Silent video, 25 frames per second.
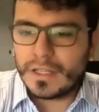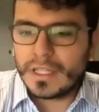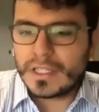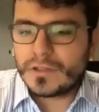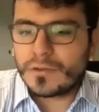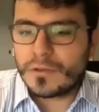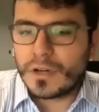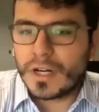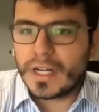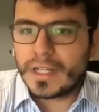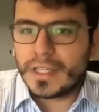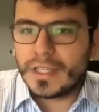
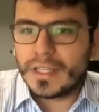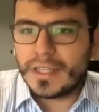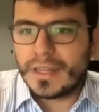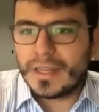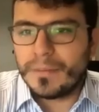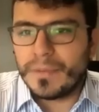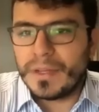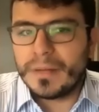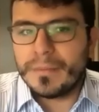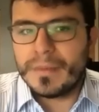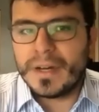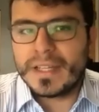strategy that
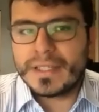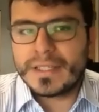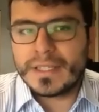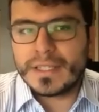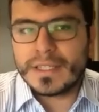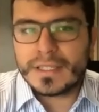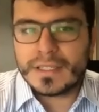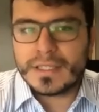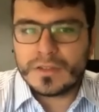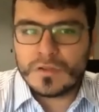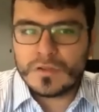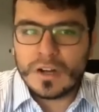
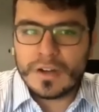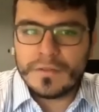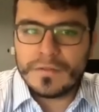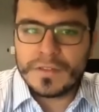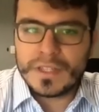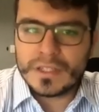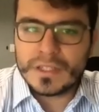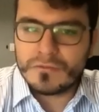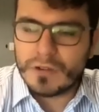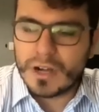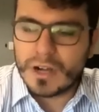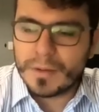minimizes traffic
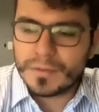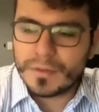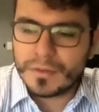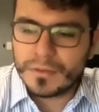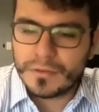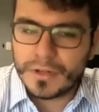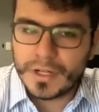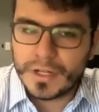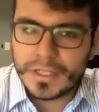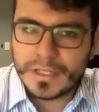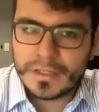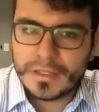disruption
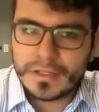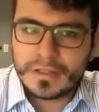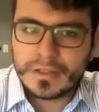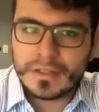risk.